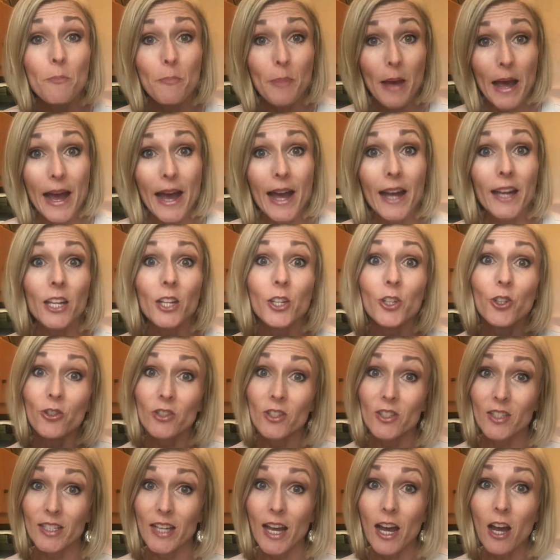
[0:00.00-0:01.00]
back
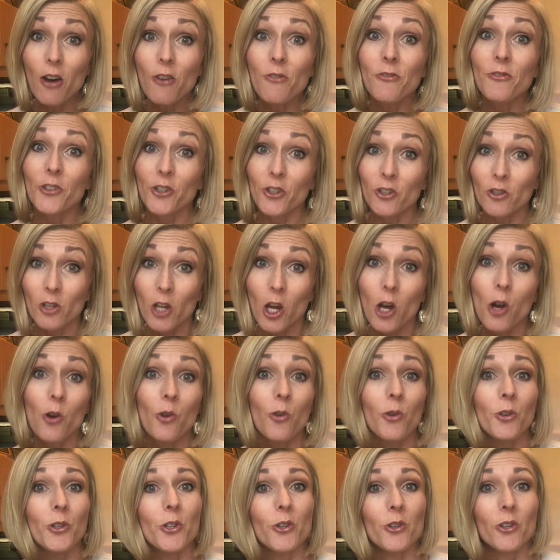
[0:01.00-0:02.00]
yourself, your
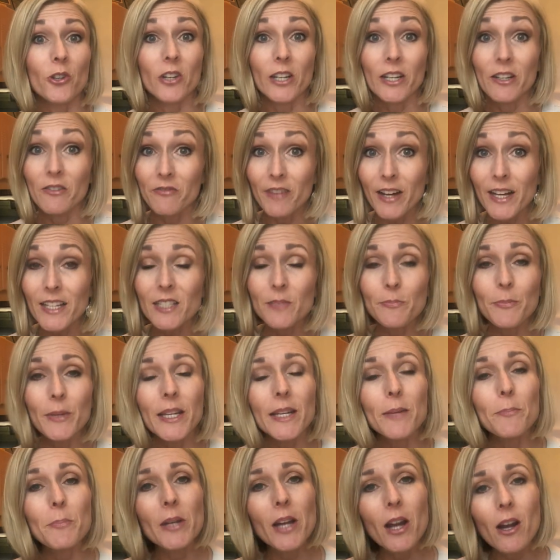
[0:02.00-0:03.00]
loan, your
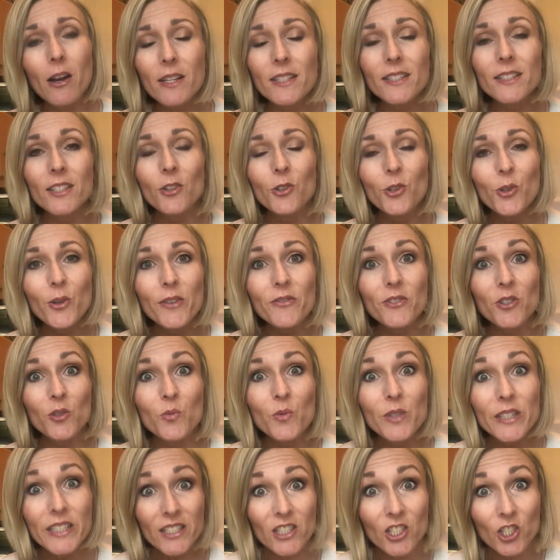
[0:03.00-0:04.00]
investment, but also you have to
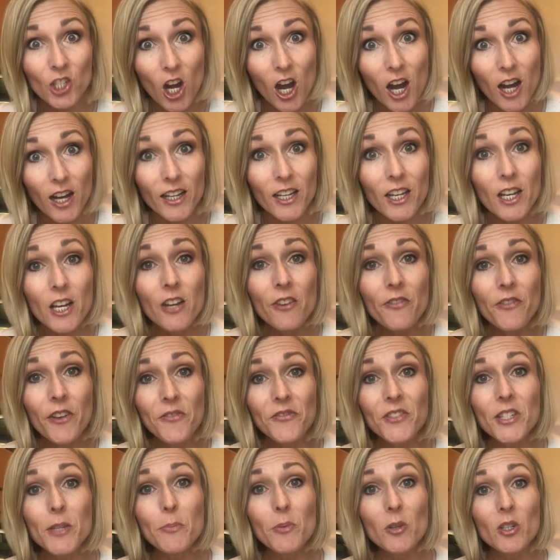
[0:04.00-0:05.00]
restock.
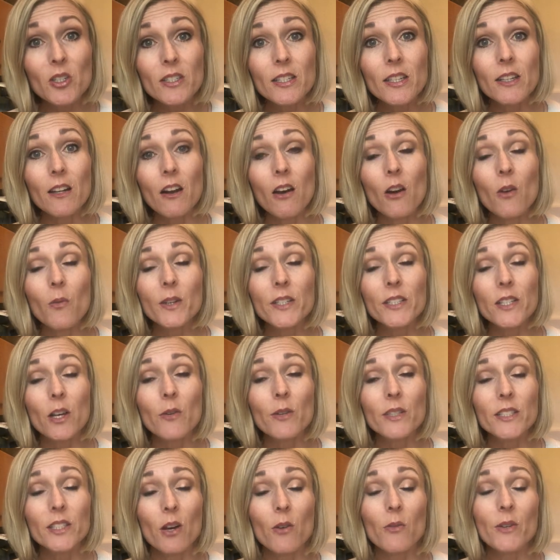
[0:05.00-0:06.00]
50% always,
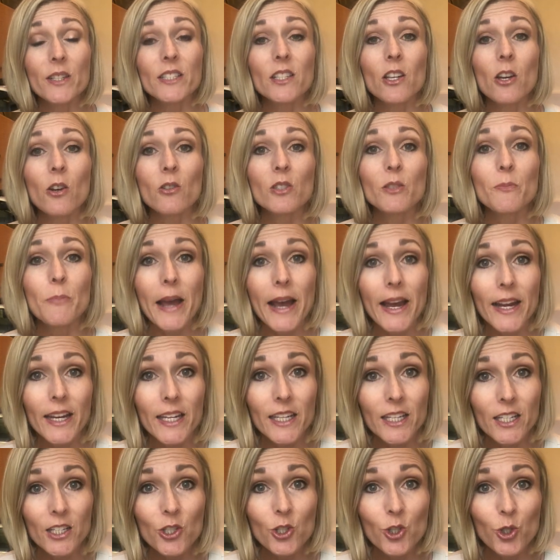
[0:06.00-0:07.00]
always, always goes
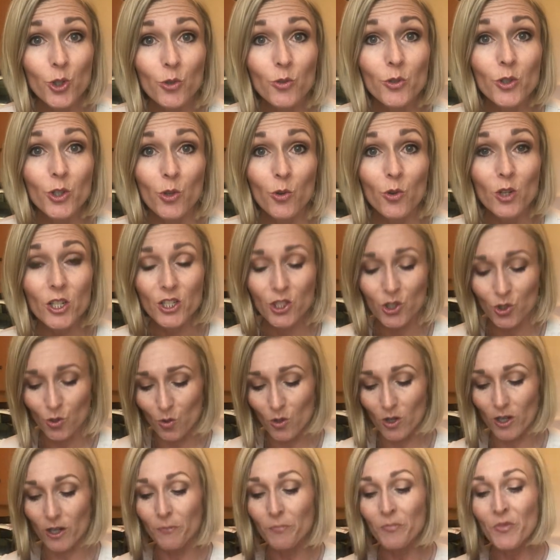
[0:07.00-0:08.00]
back into your
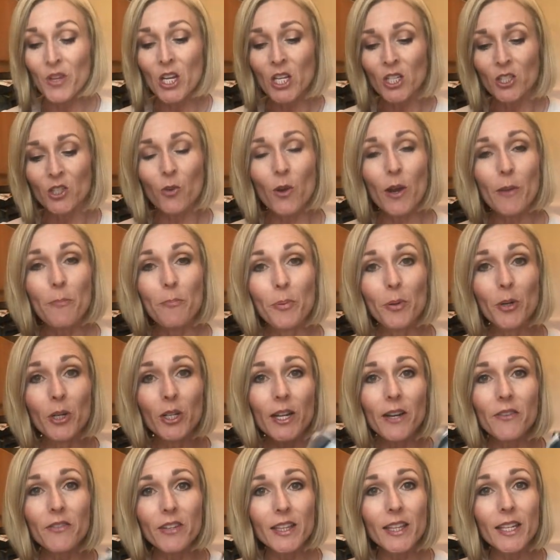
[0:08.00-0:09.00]
store. So I
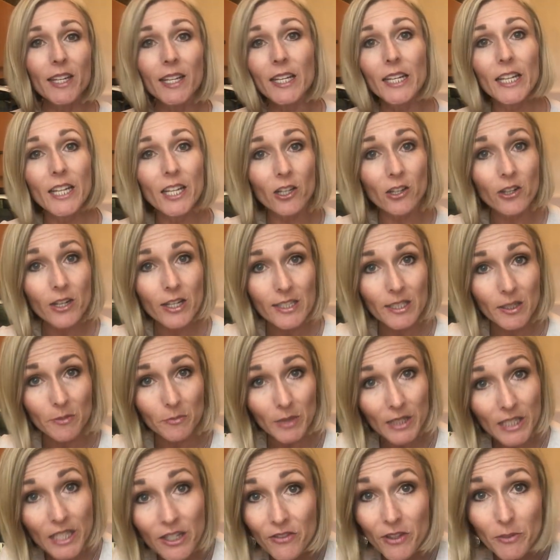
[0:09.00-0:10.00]
put everything in here as
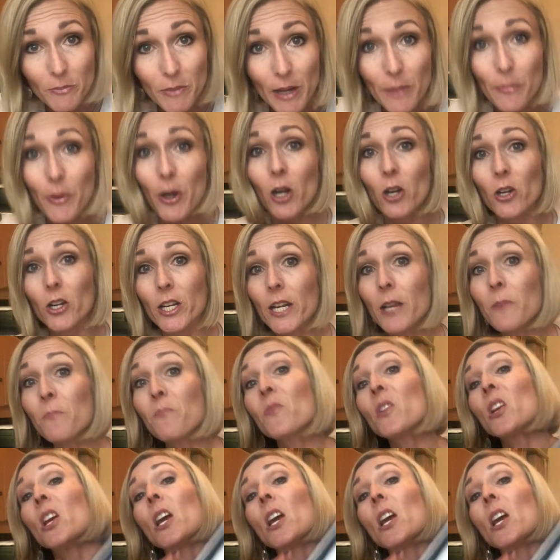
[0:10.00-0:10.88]
I'm leaving my party,